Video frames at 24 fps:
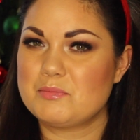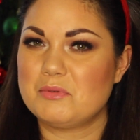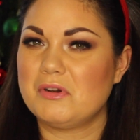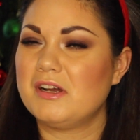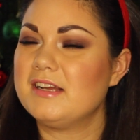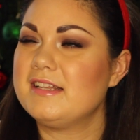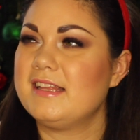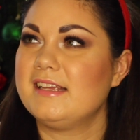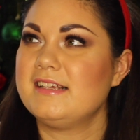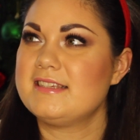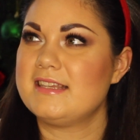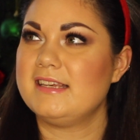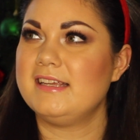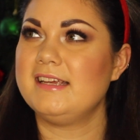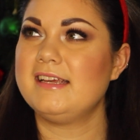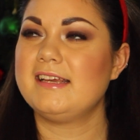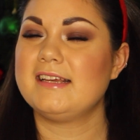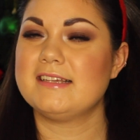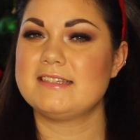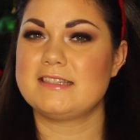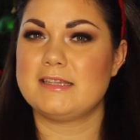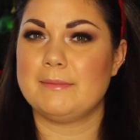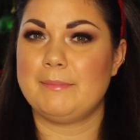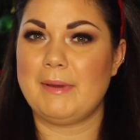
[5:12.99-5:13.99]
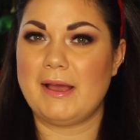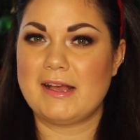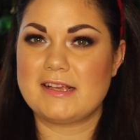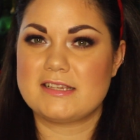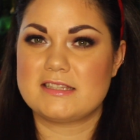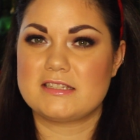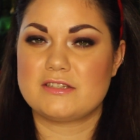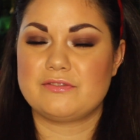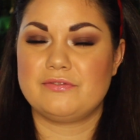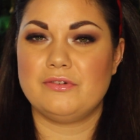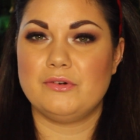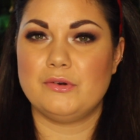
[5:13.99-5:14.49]
But I think Sleek is the
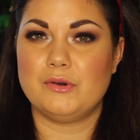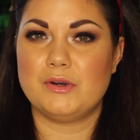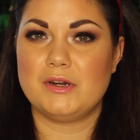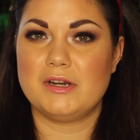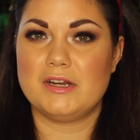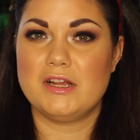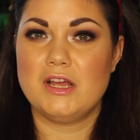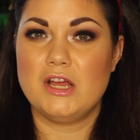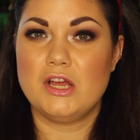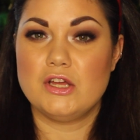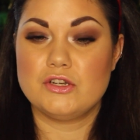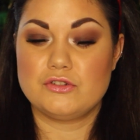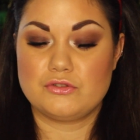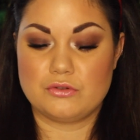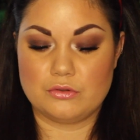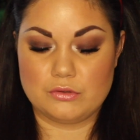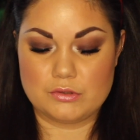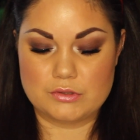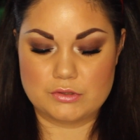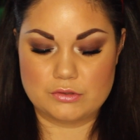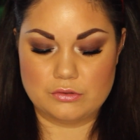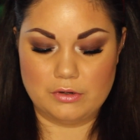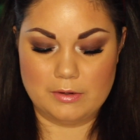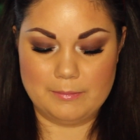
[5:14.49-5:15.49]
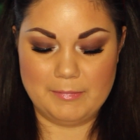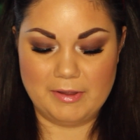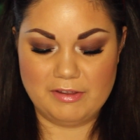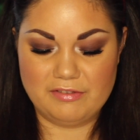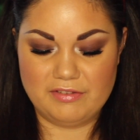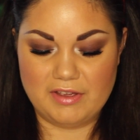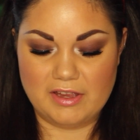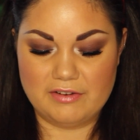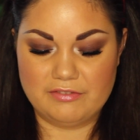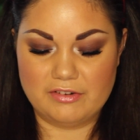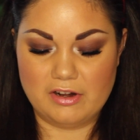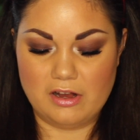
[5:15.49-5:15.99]
best for drugstore. My
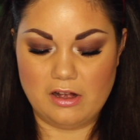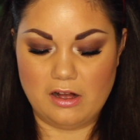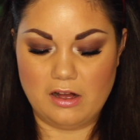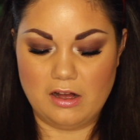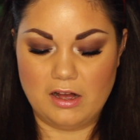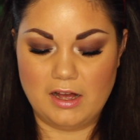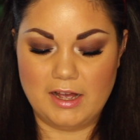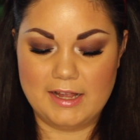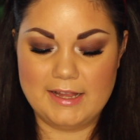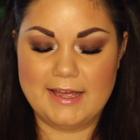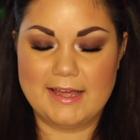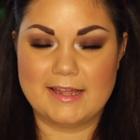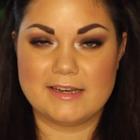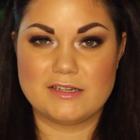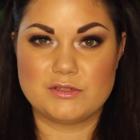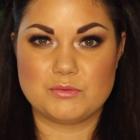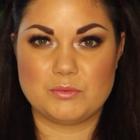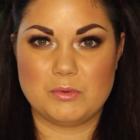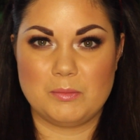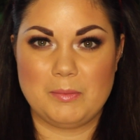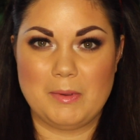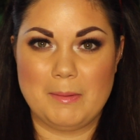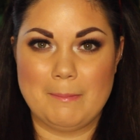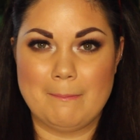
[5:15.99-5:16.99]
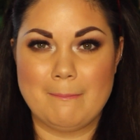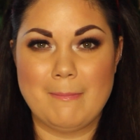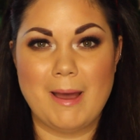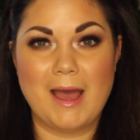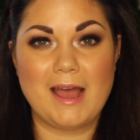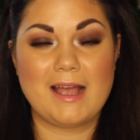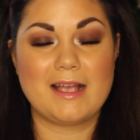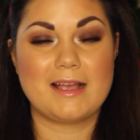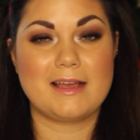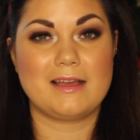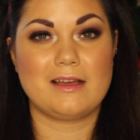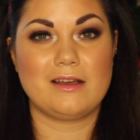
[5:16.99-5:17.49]
favorite high-end would be
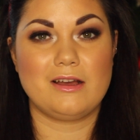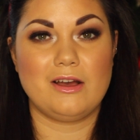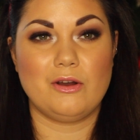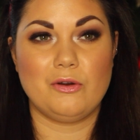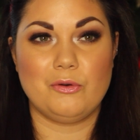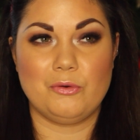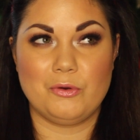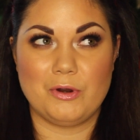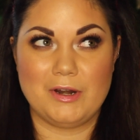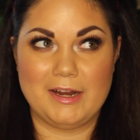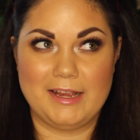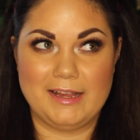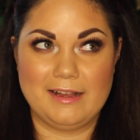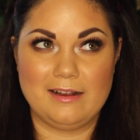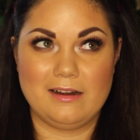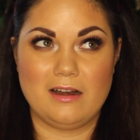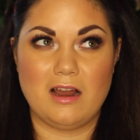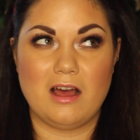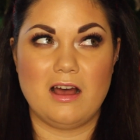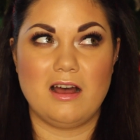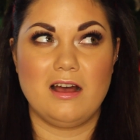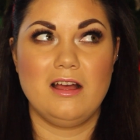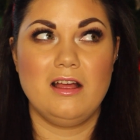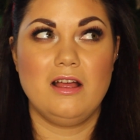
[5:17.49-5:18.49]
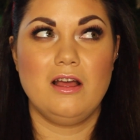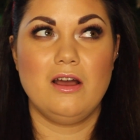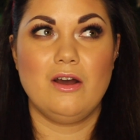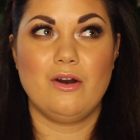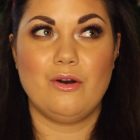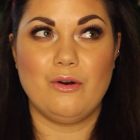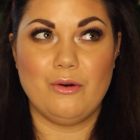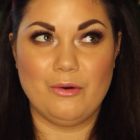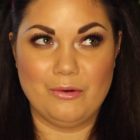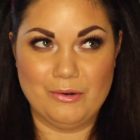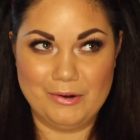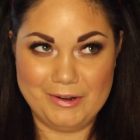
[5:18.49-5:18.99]
MAC or Inglot
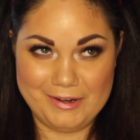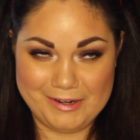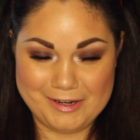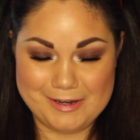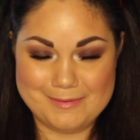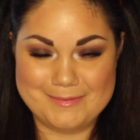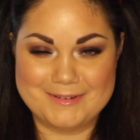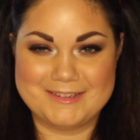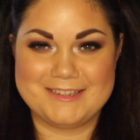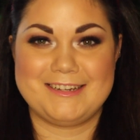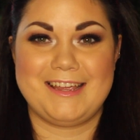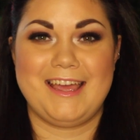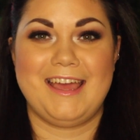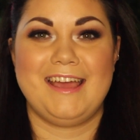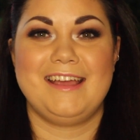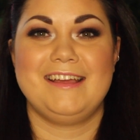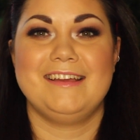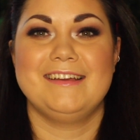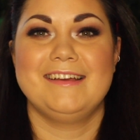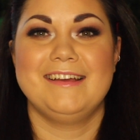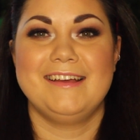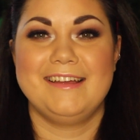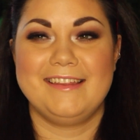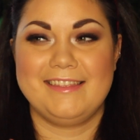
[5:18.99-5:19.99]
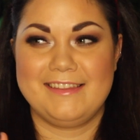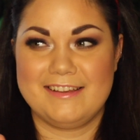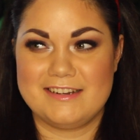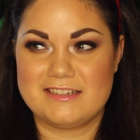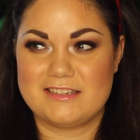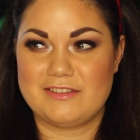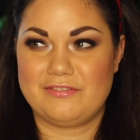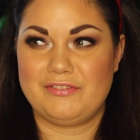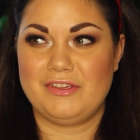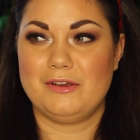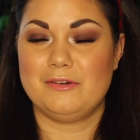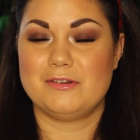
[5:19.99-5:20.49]
or Urban Decay.
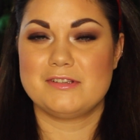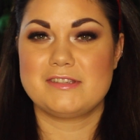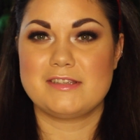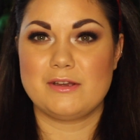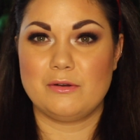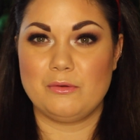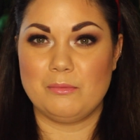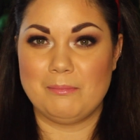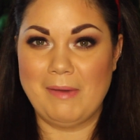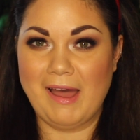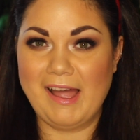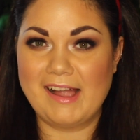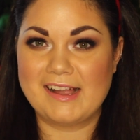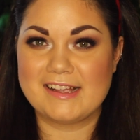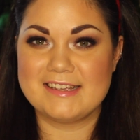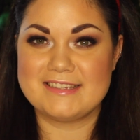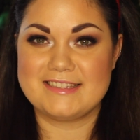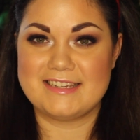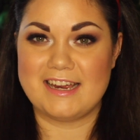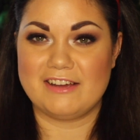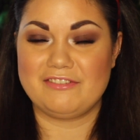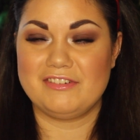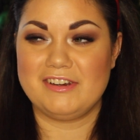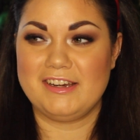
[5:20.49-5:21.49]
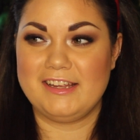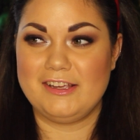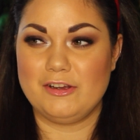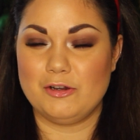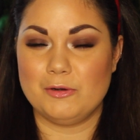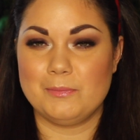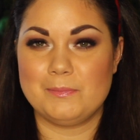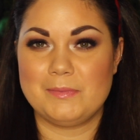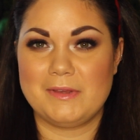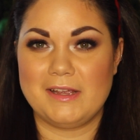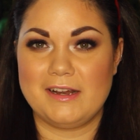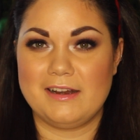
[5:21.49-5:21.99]
There's a few. So MAC is definitely
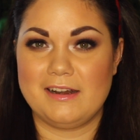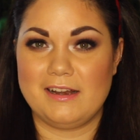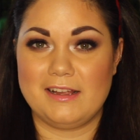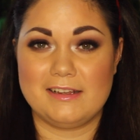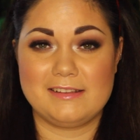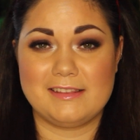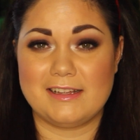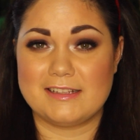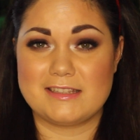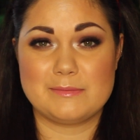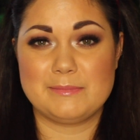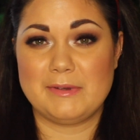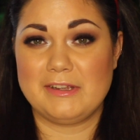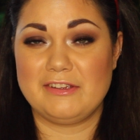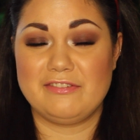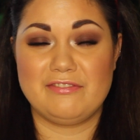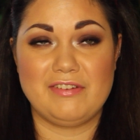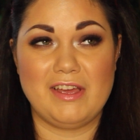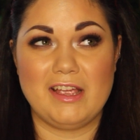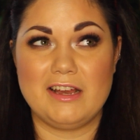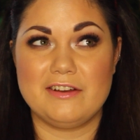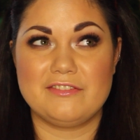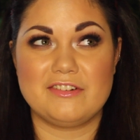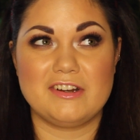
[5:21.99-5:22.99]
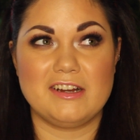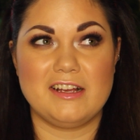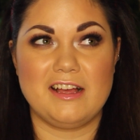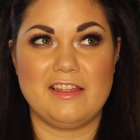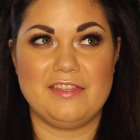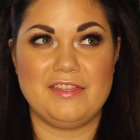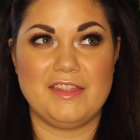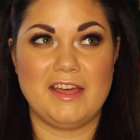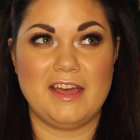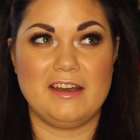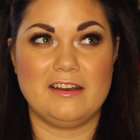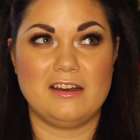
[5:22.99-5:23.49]
up there, like that's my favorite.
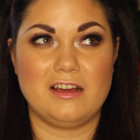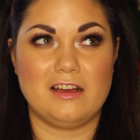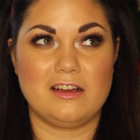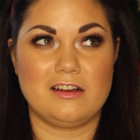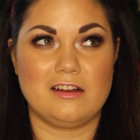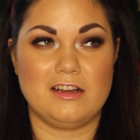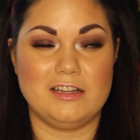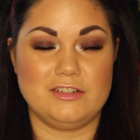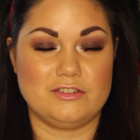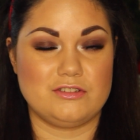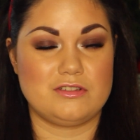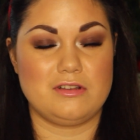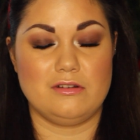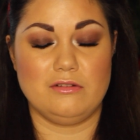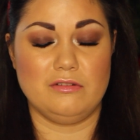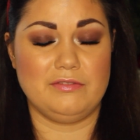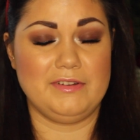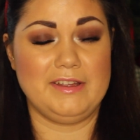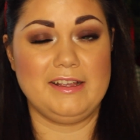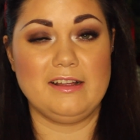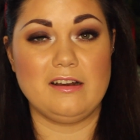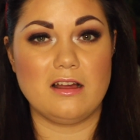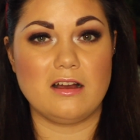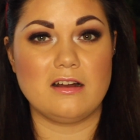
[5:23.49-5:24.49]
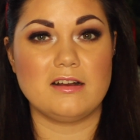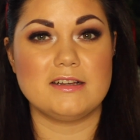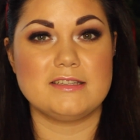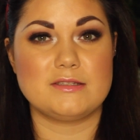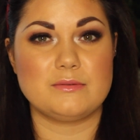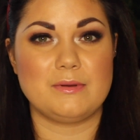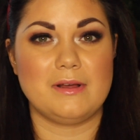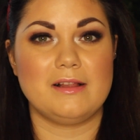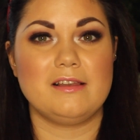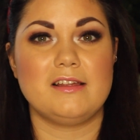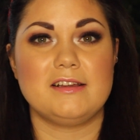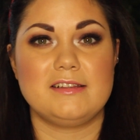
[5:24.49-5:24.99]
And then I just love Inglot
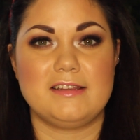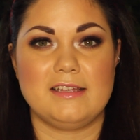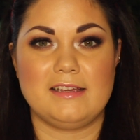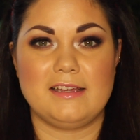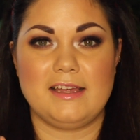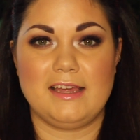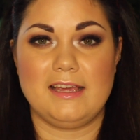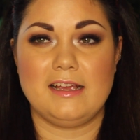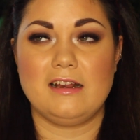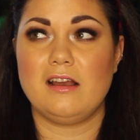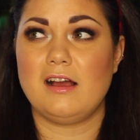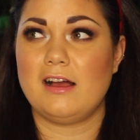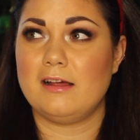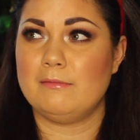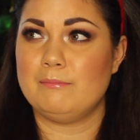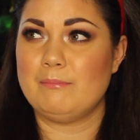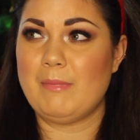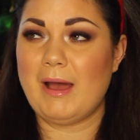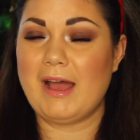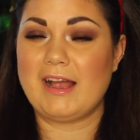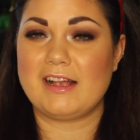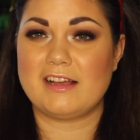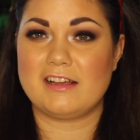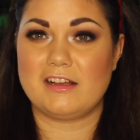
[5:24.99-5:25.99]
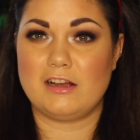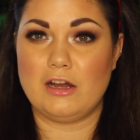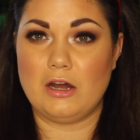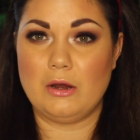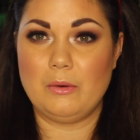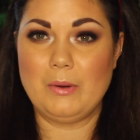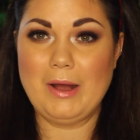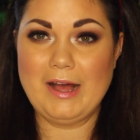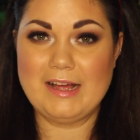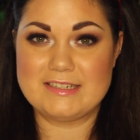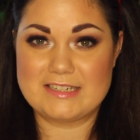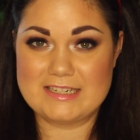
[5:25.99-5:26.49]
as well. I think Inglot and MAC
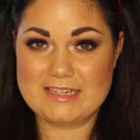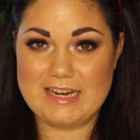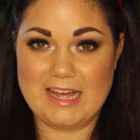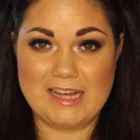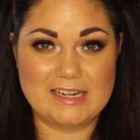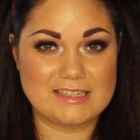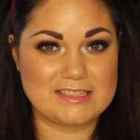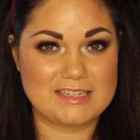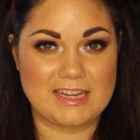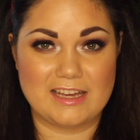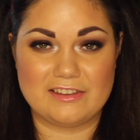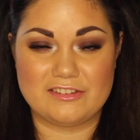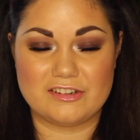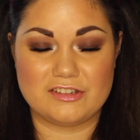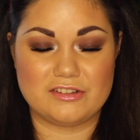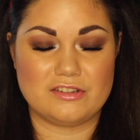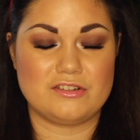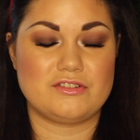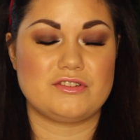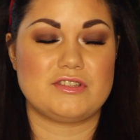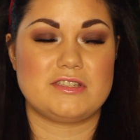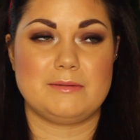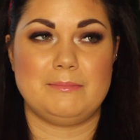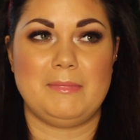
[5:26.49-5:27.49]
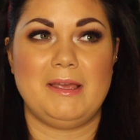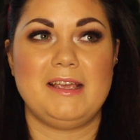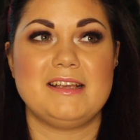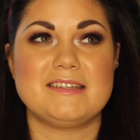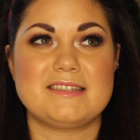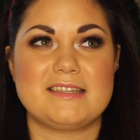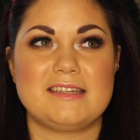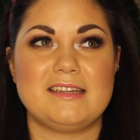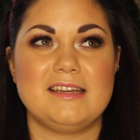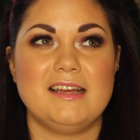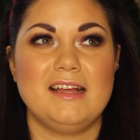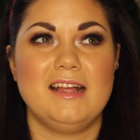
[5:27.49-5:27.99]
go hand in hand together. They're just
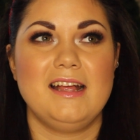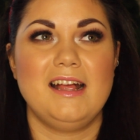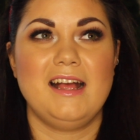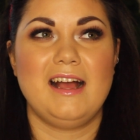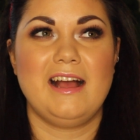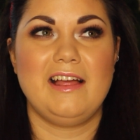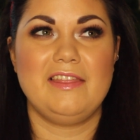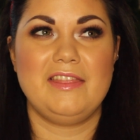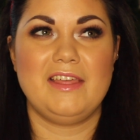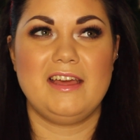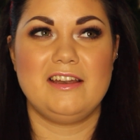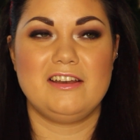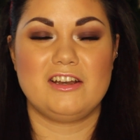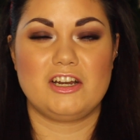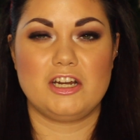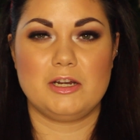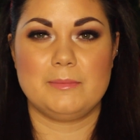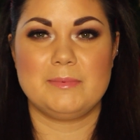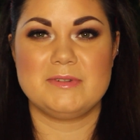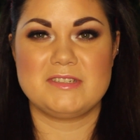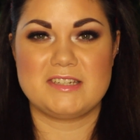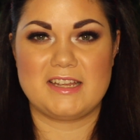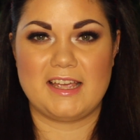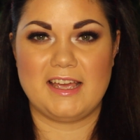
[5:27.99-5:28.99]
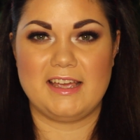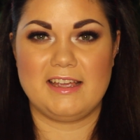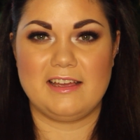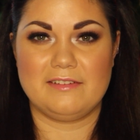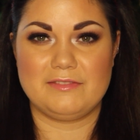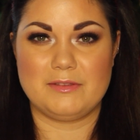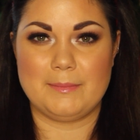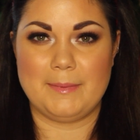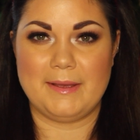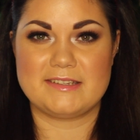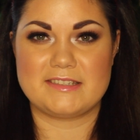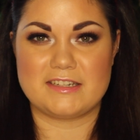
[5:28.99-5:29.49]
amazing. And then Urban Decay
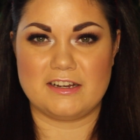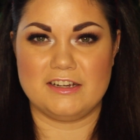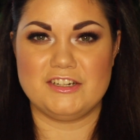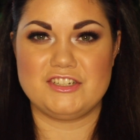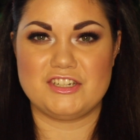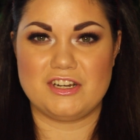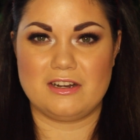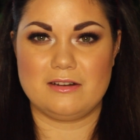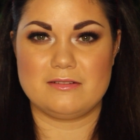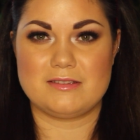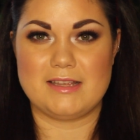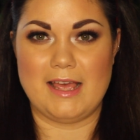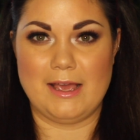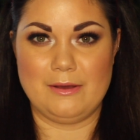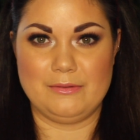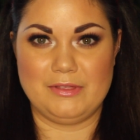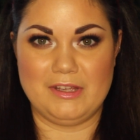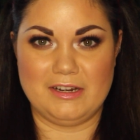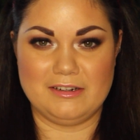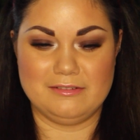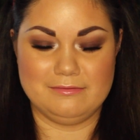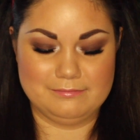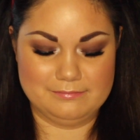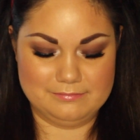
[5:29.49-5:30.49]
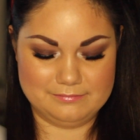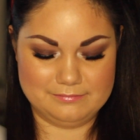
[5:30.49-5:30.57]
have the best eyeshadows out there.